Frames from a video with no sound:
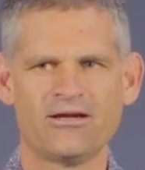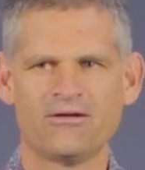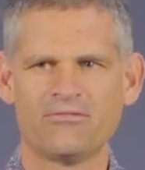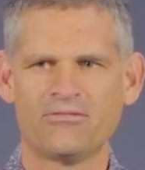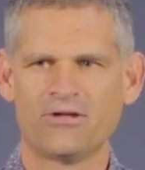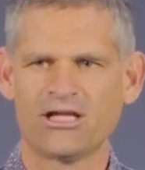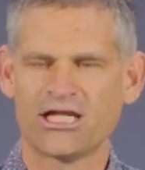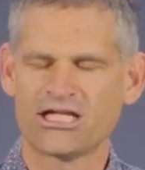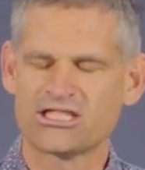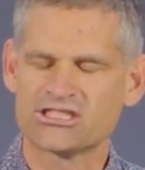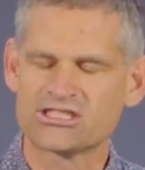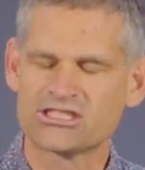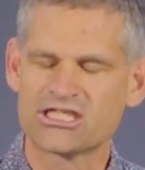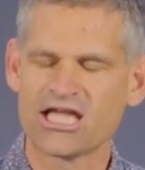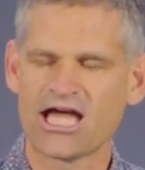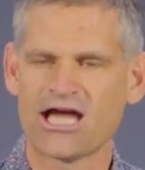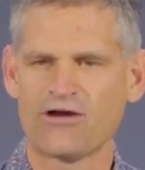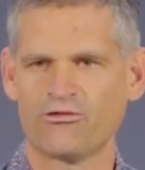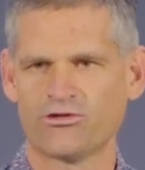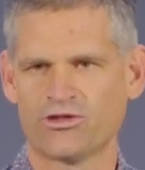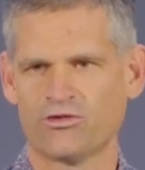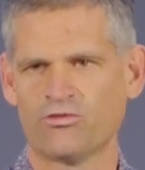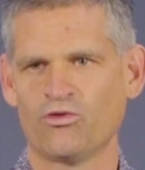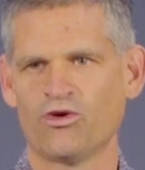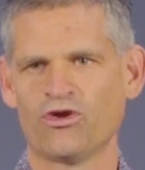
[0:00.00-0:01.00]
But let's start
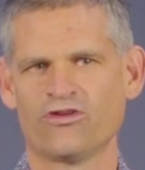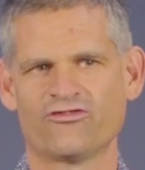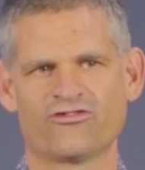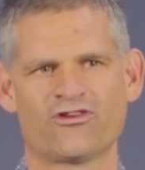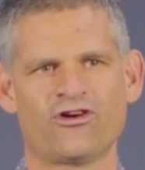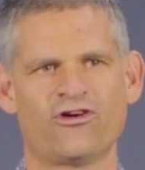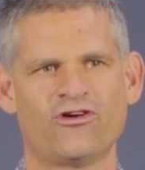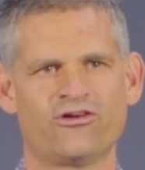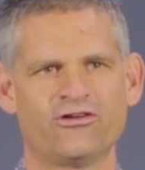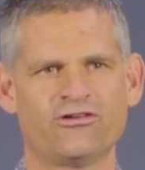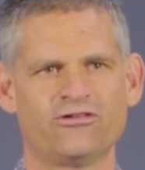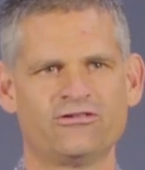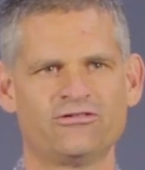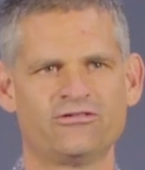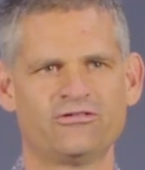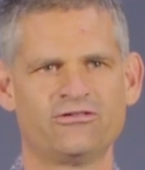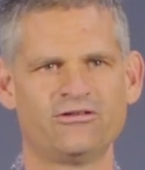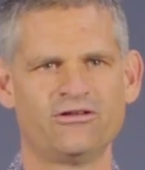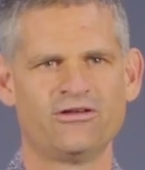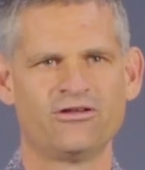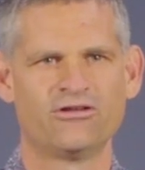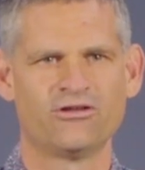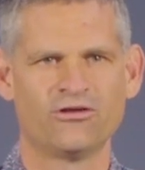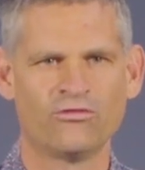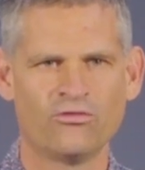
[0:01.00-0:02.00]
with the Word of God.
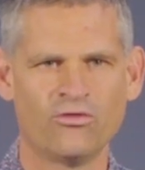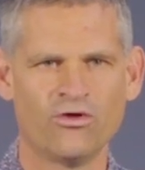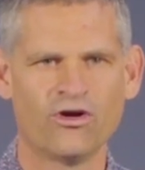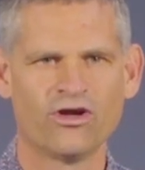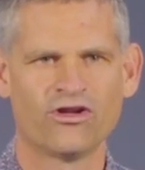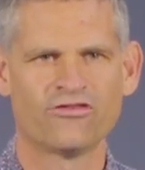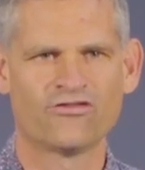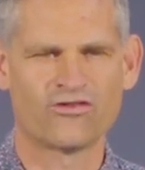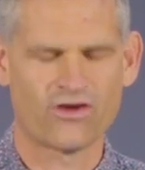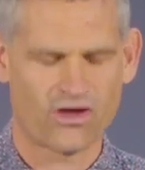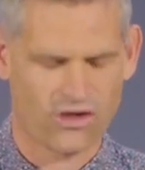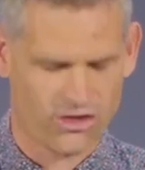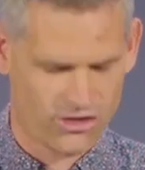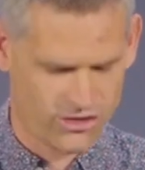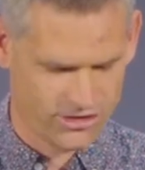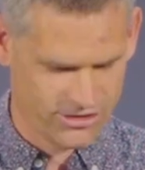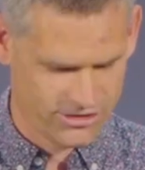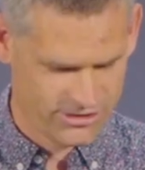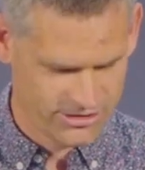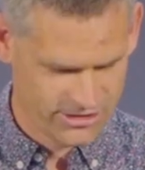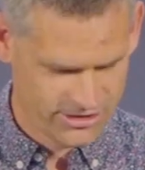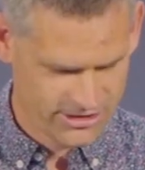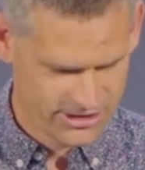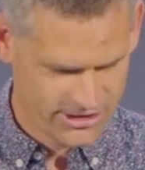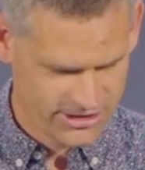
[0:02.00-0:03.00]
The Word of
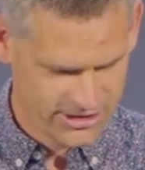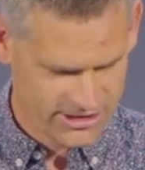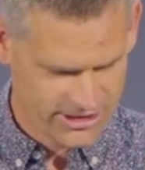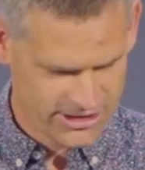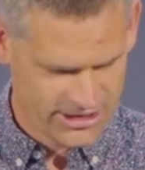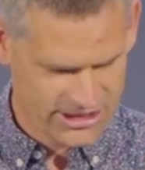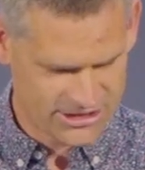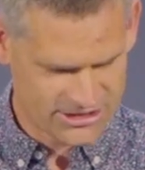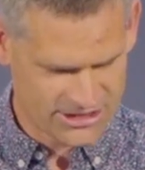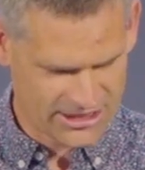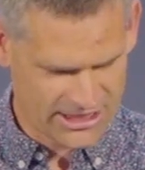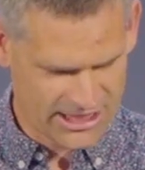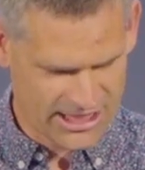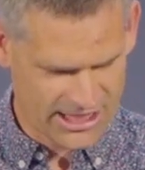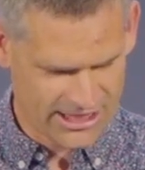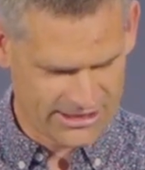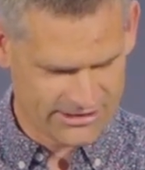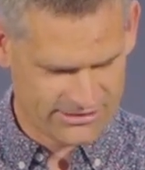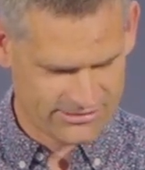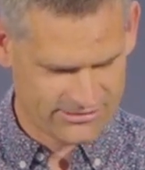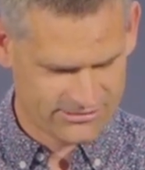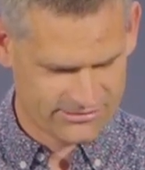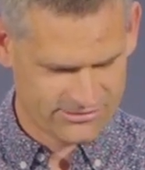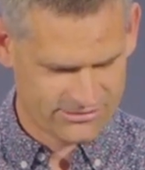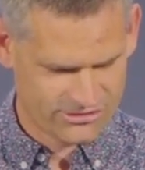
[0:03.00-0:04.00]
God is a light
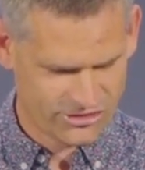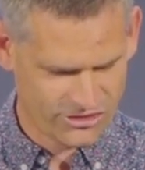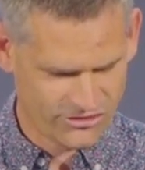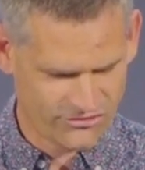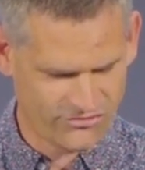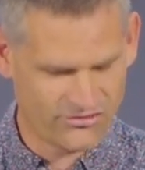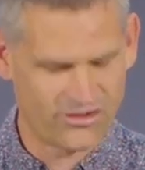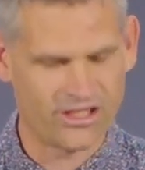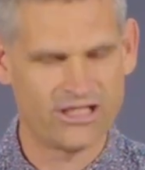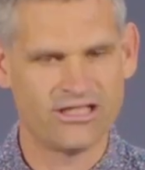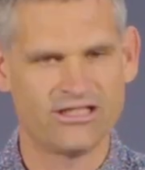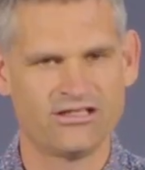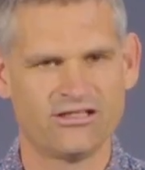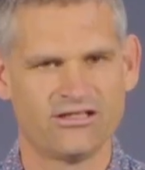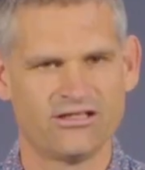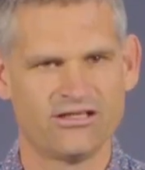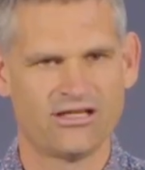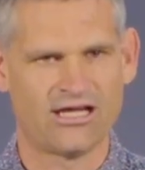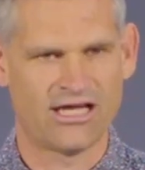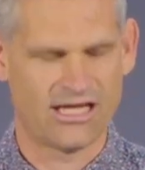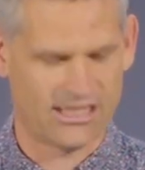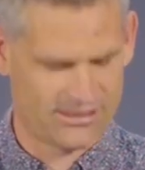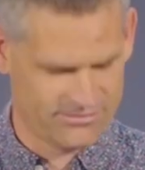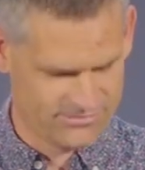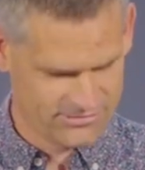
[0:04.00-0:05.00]
to your feet,
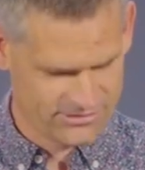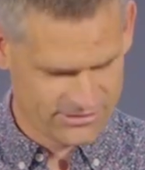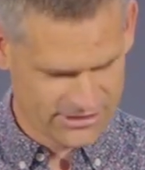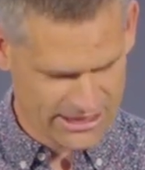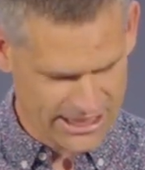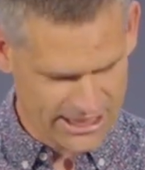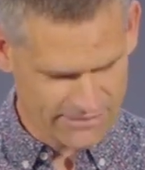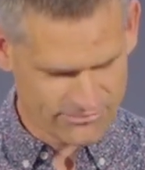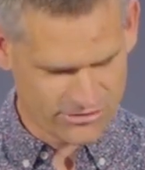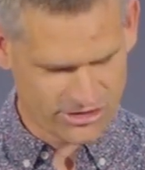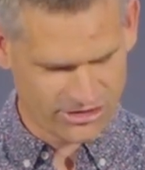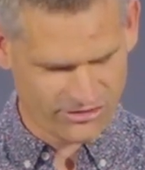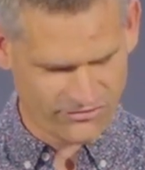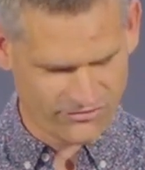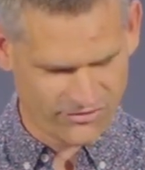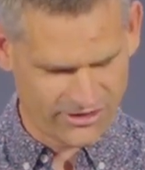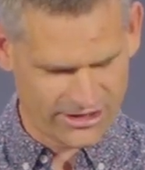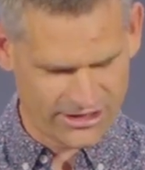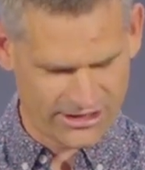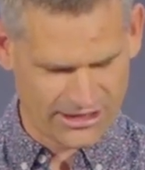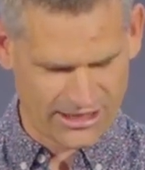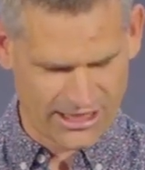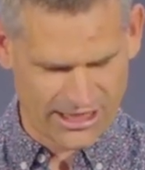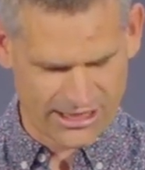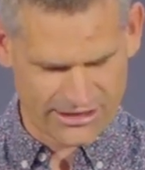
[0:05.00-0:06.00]
lamp to the
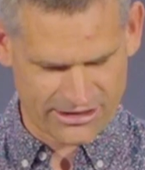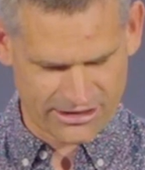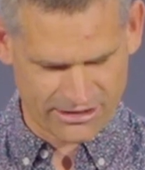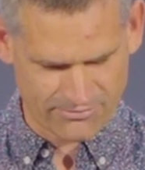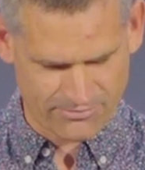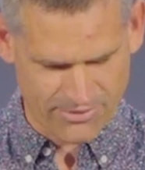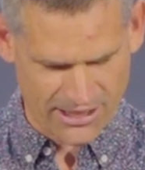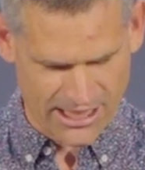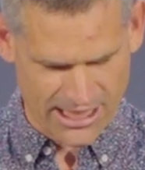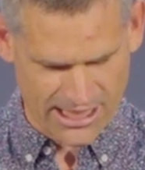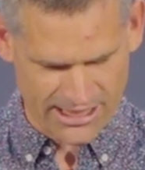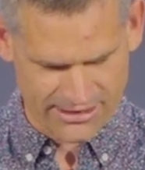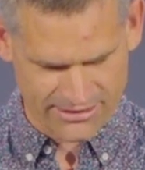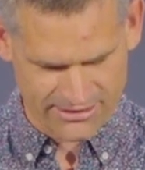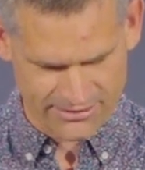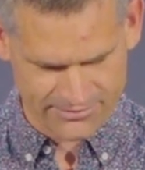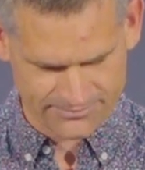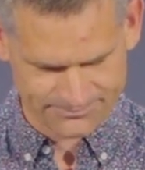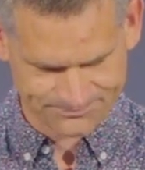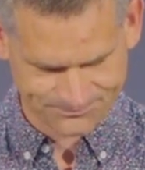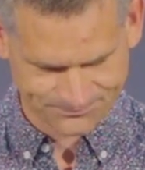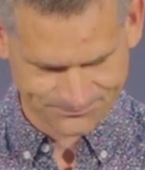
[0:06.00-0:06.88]
feet, light to the path.